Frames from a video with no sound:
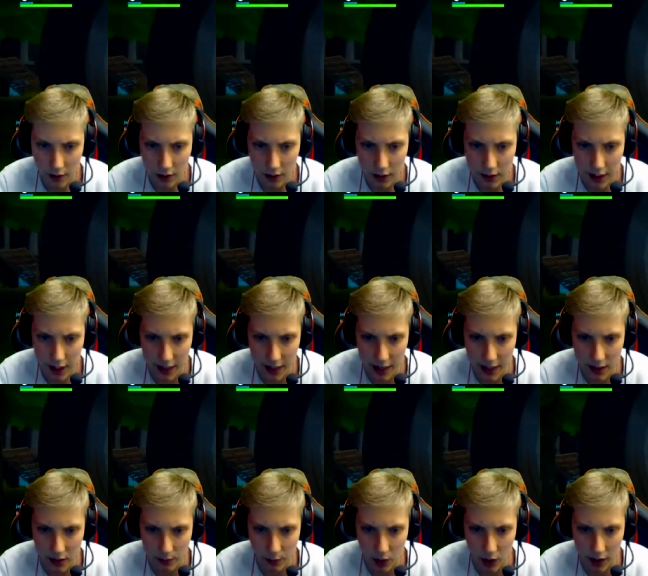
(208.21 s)
Stay there.
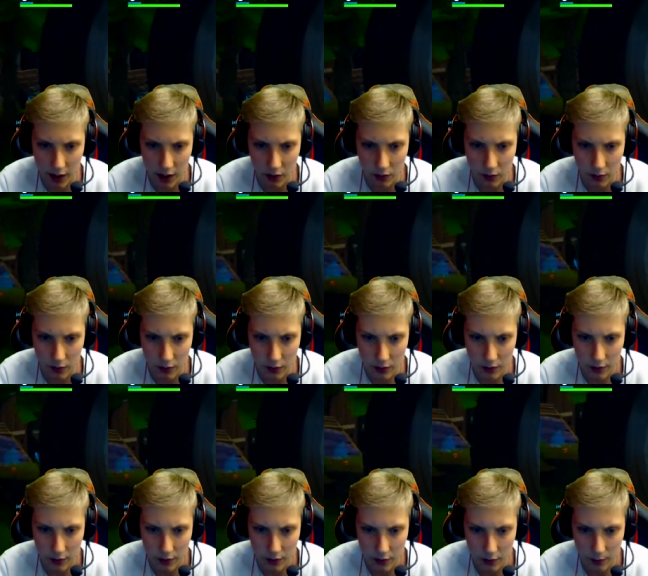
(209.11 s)

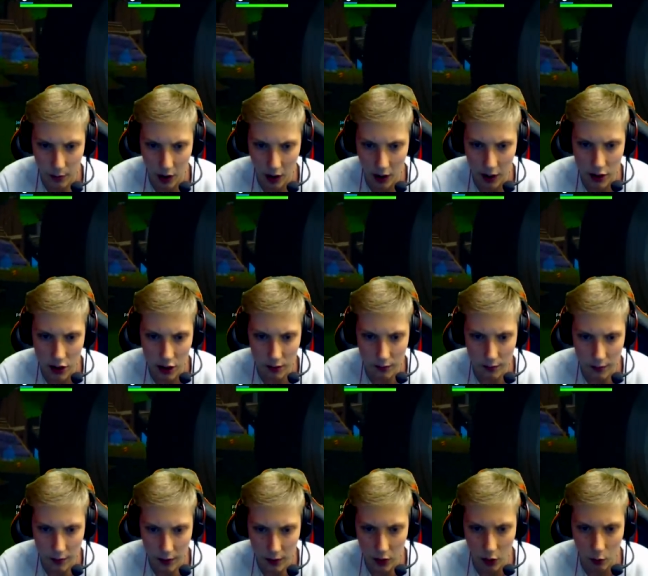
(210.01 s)
Behind you.
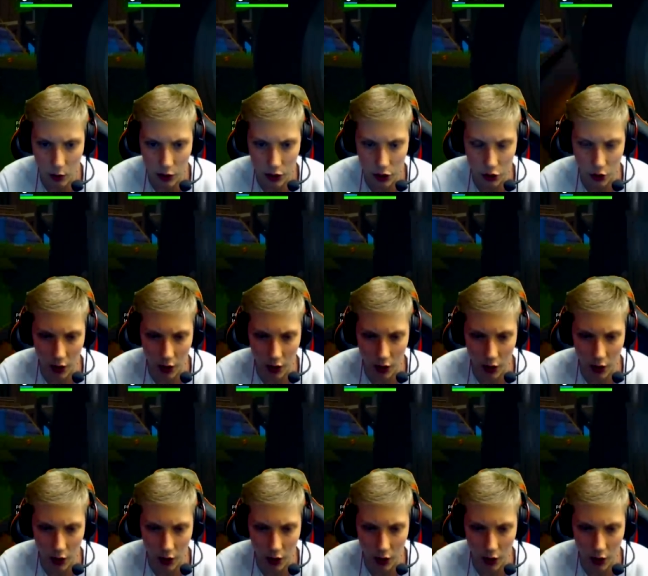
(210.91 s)
Got one shot